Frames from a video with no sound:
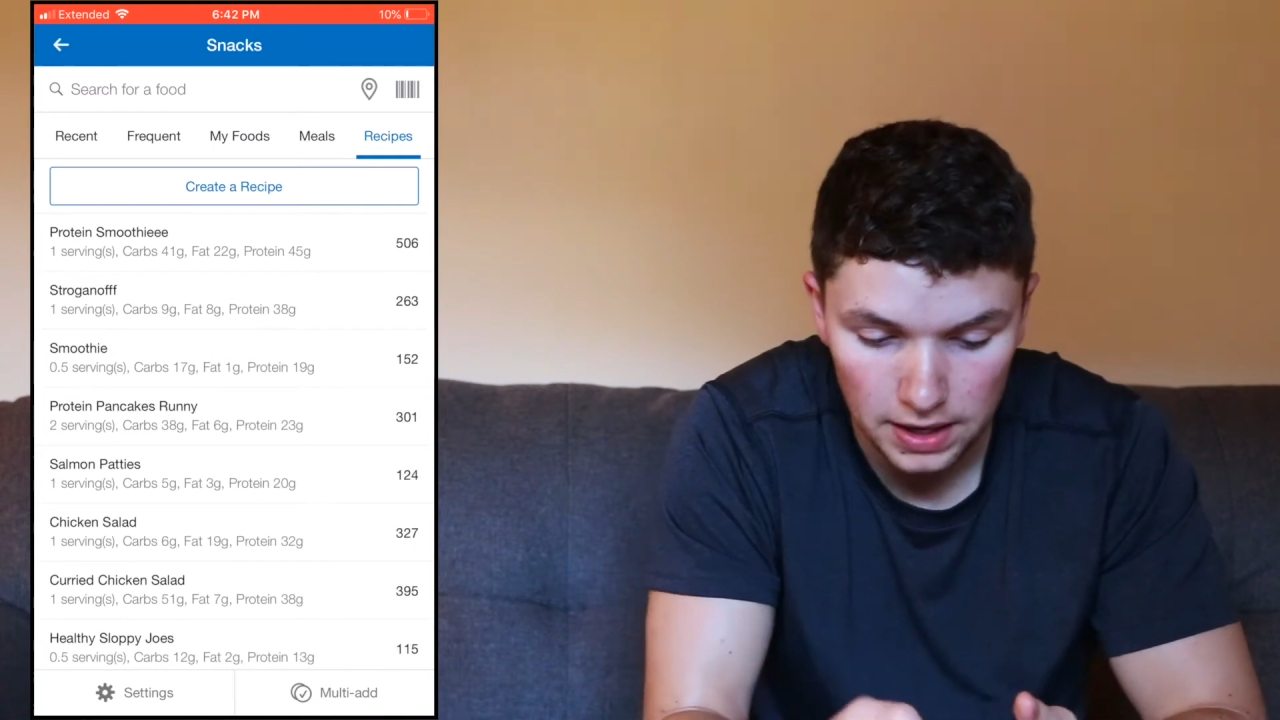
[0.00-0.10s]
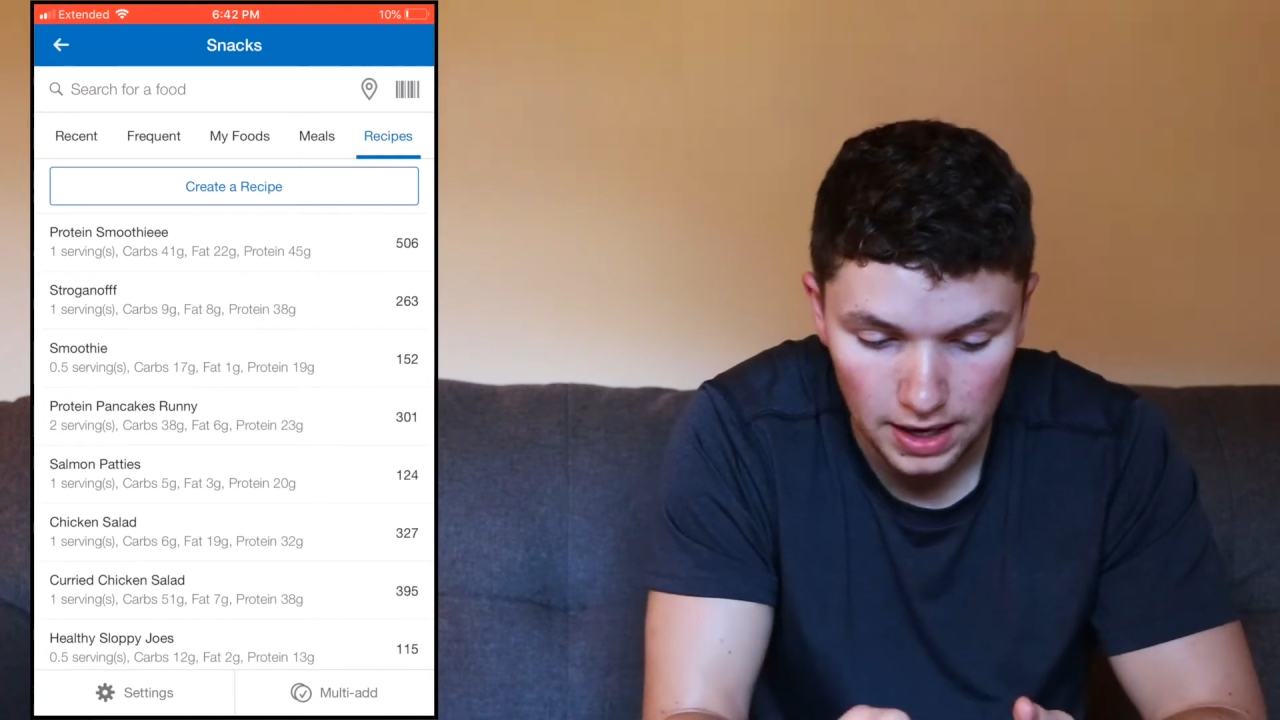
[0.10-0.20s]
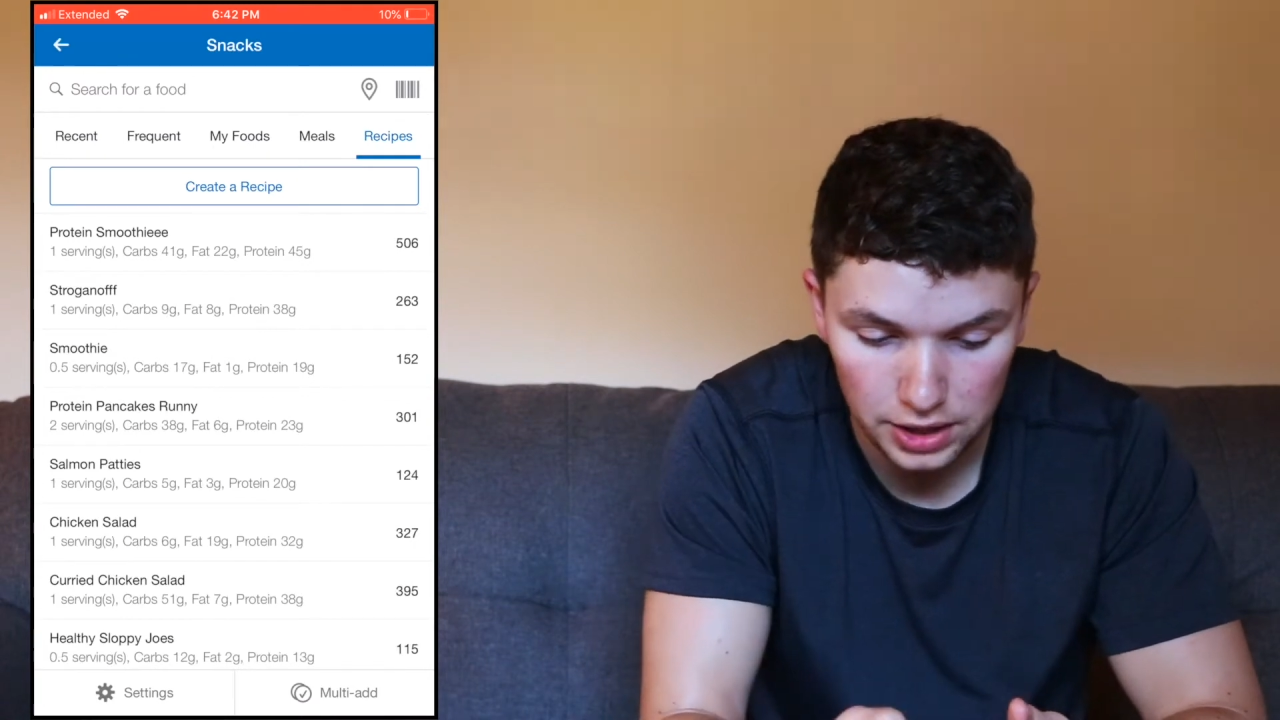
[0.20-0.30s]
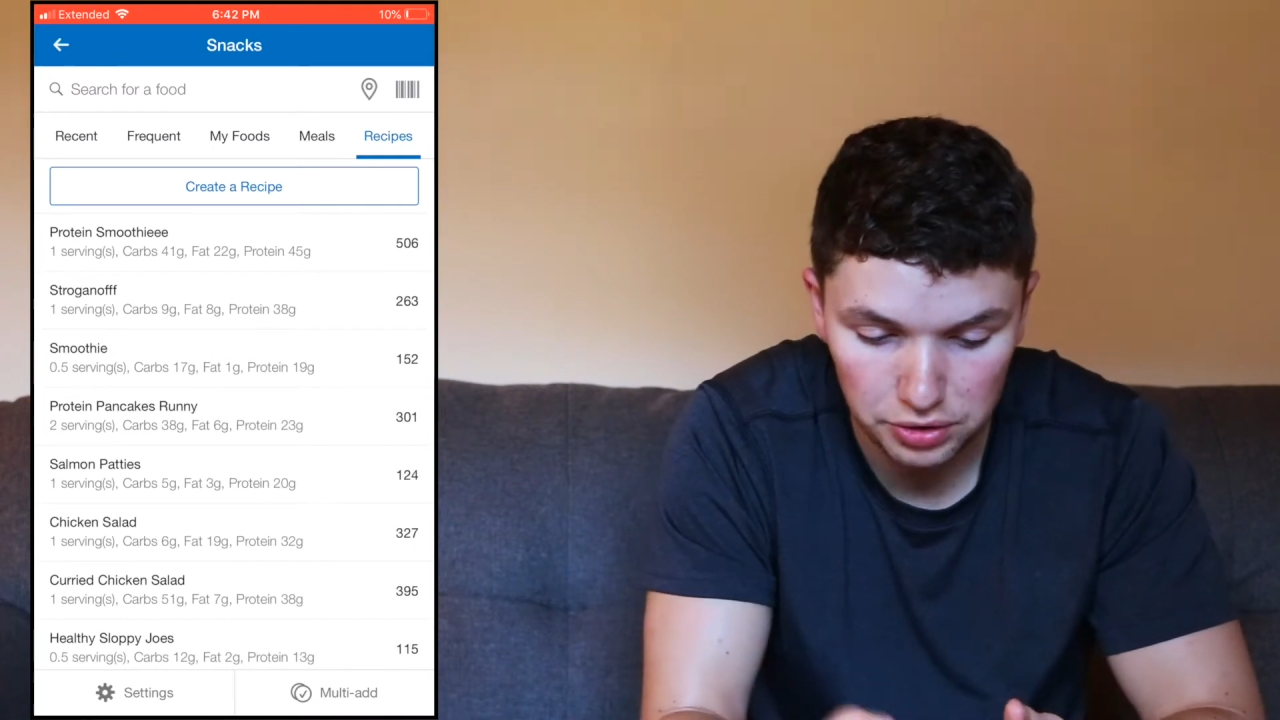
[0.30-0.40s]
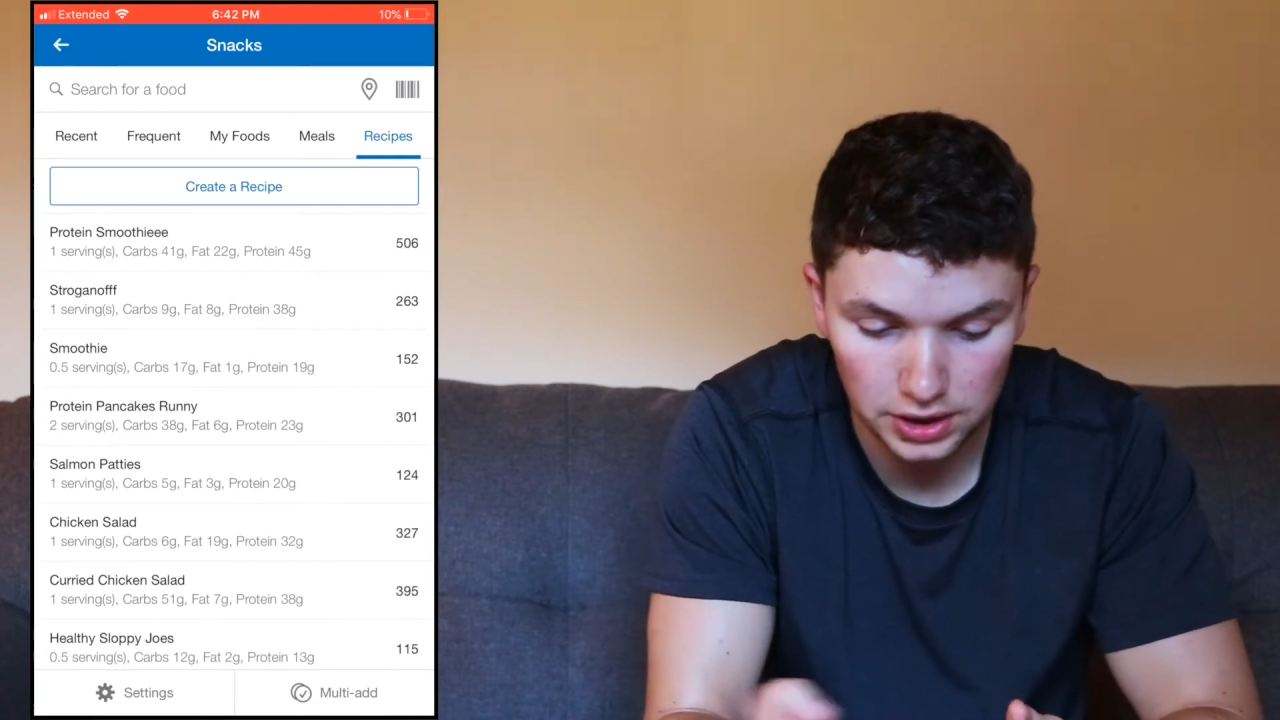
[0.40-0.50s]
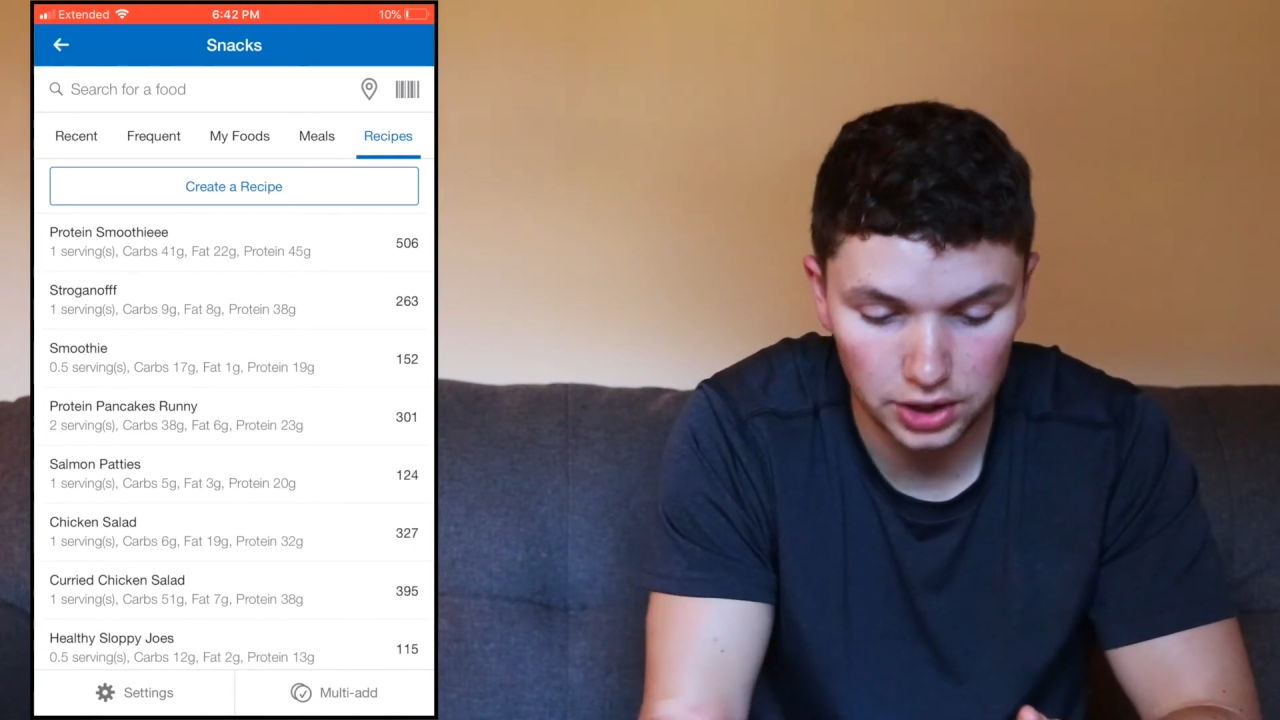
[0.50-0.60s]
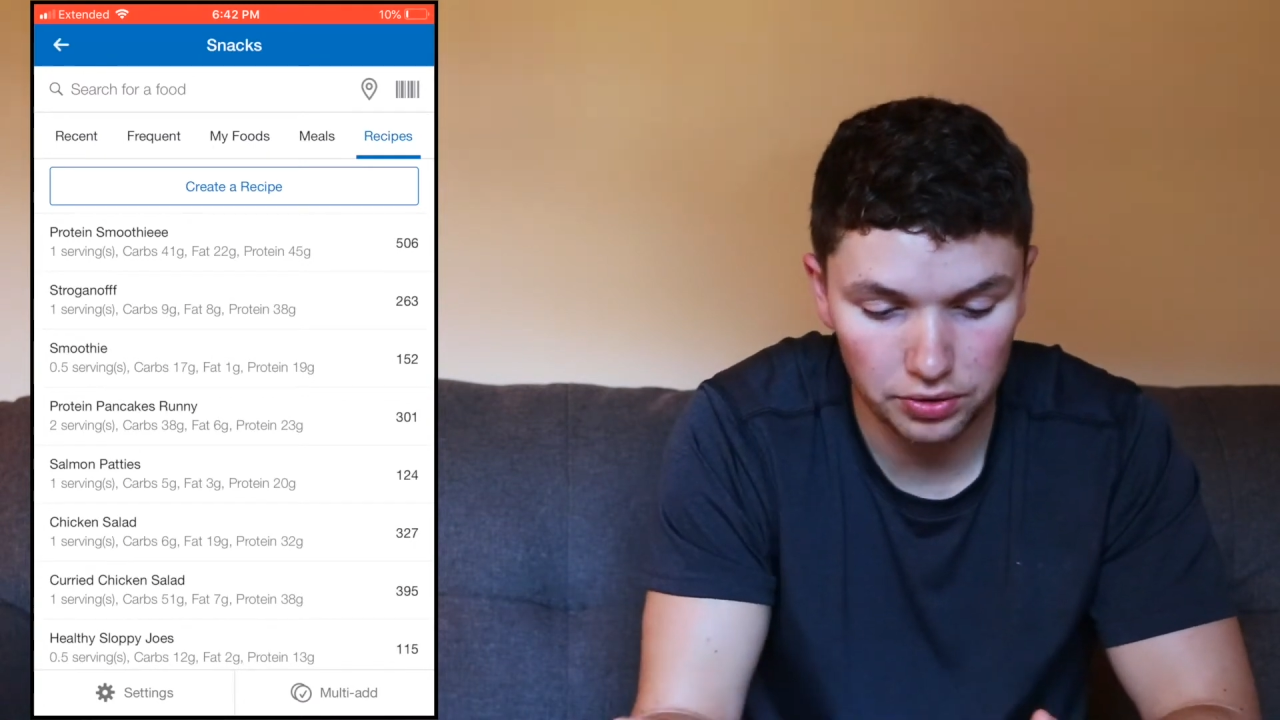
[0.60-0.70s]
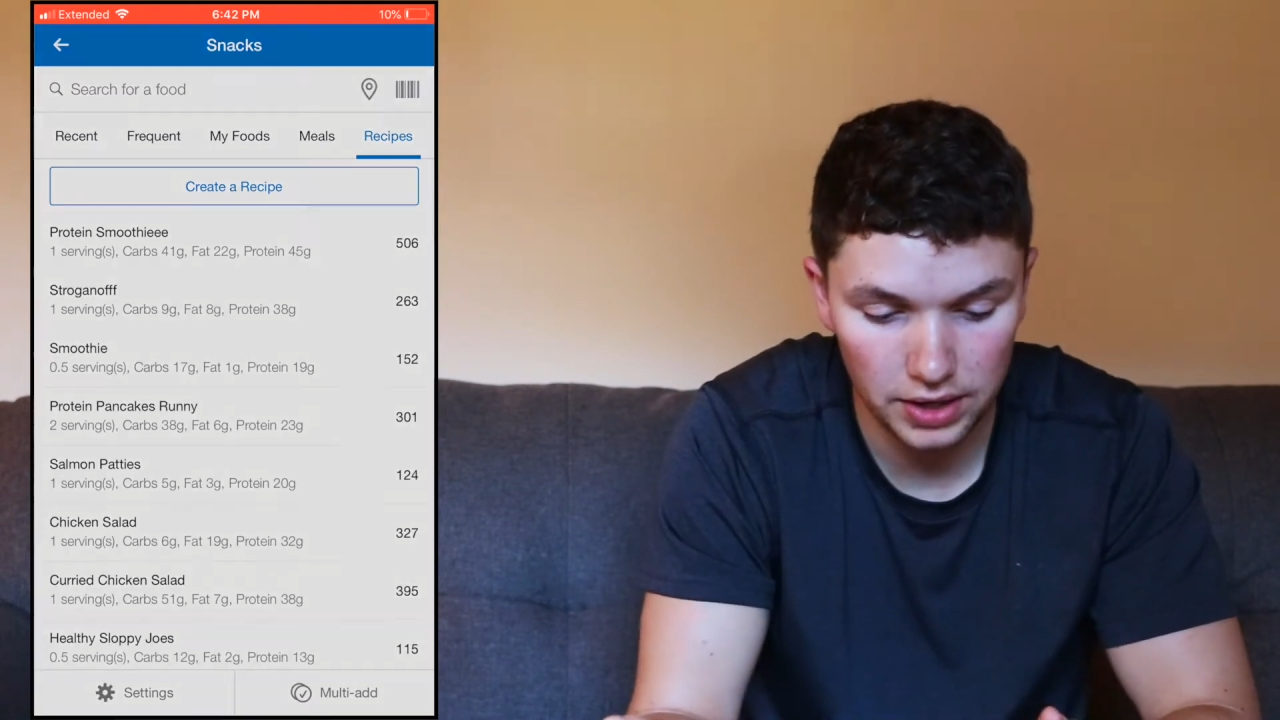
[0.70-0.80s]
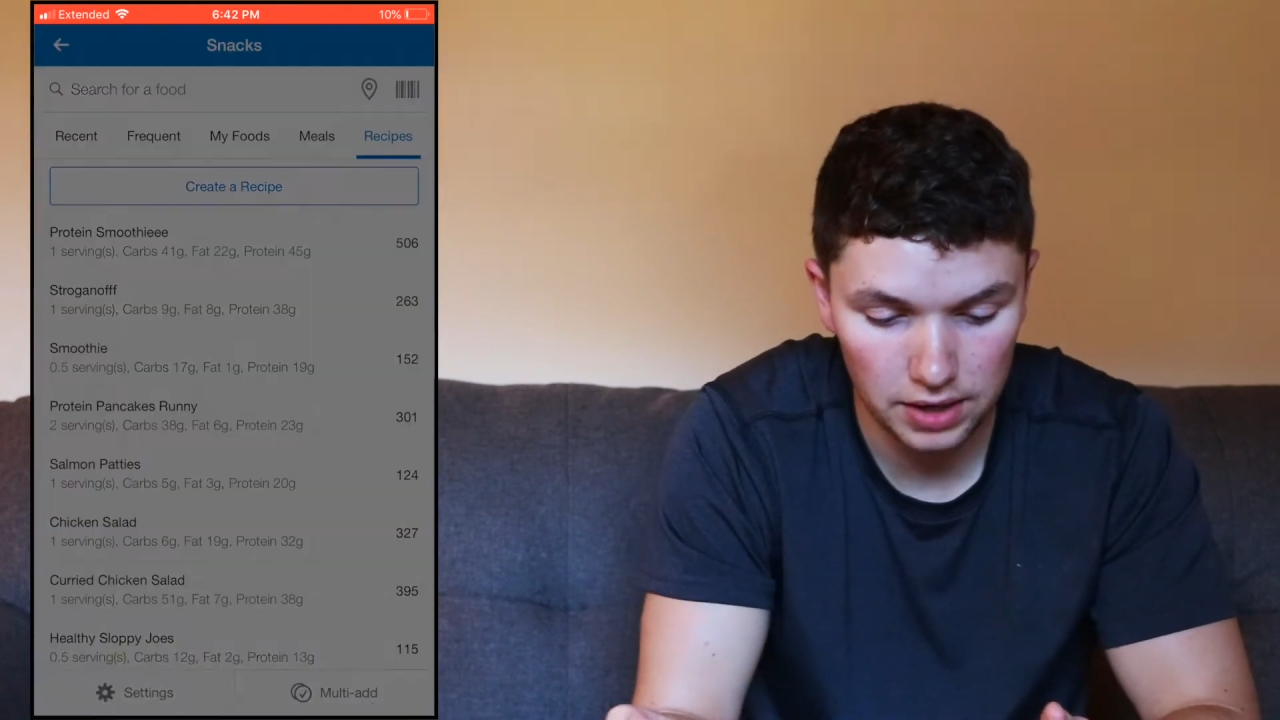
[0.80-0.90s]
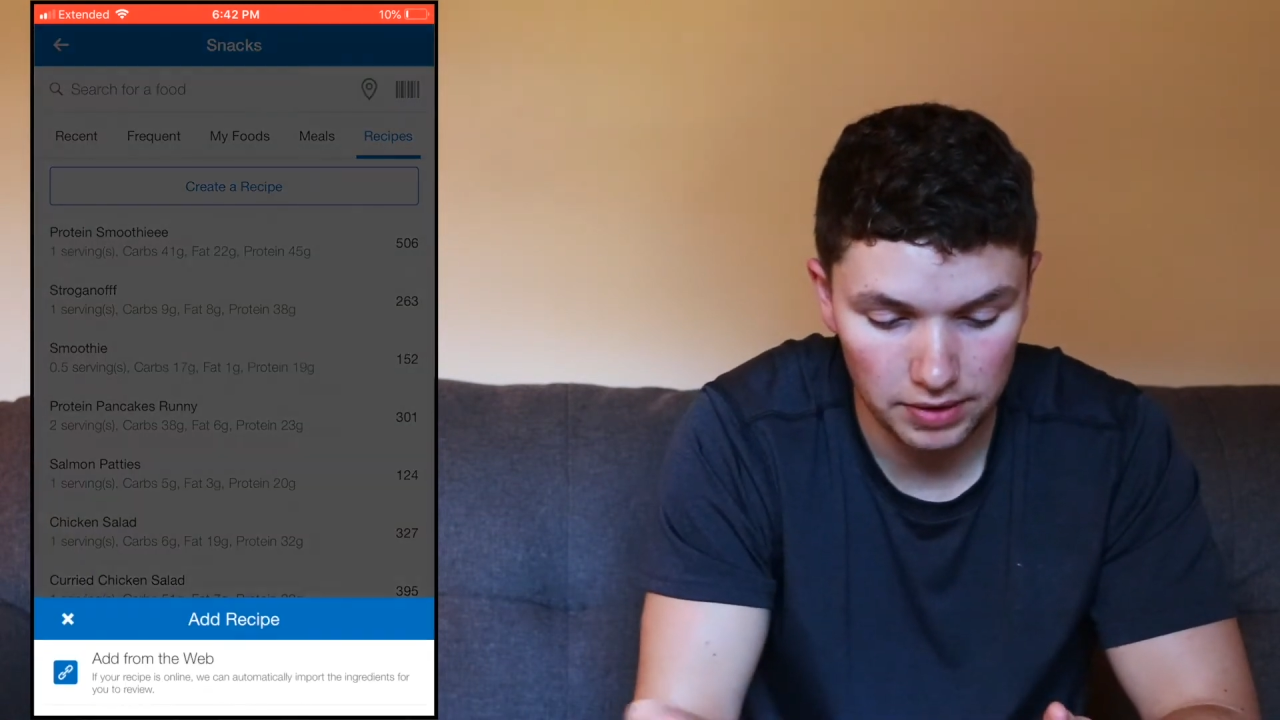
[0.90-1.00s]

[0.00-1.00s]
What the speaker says: and you click create